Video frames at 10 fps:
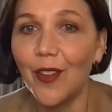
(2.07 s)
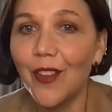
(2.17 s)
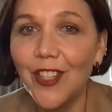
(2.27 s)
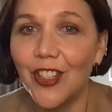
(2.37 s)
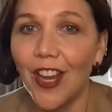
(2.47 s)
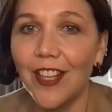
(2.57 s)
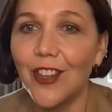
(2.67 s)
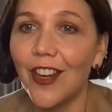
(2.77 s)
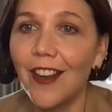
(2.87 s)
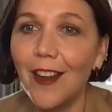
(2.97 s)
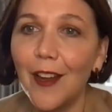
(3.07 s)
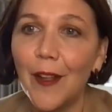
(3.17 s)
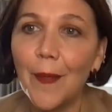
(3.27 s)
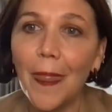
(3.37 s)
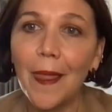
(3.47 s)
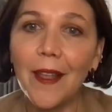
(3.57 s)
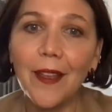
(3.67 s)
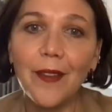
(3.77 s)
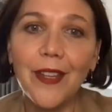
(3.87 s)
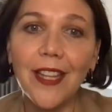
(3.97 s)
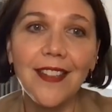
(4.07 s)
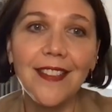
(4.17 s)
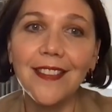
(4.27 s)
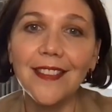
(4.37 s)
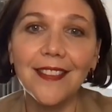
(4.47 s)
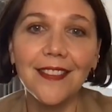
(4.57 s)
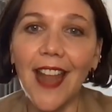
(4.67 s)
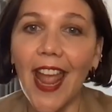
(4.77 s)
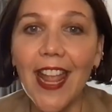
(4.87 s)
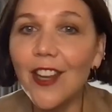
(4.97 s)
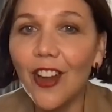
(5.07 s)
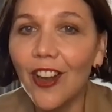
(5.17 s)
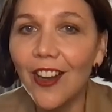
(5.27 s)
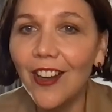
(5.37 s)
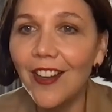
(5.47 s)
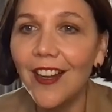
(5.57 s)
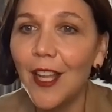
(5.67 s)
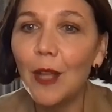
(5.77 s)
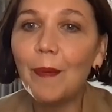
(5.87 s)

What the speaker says: You can judge her, you can hate her,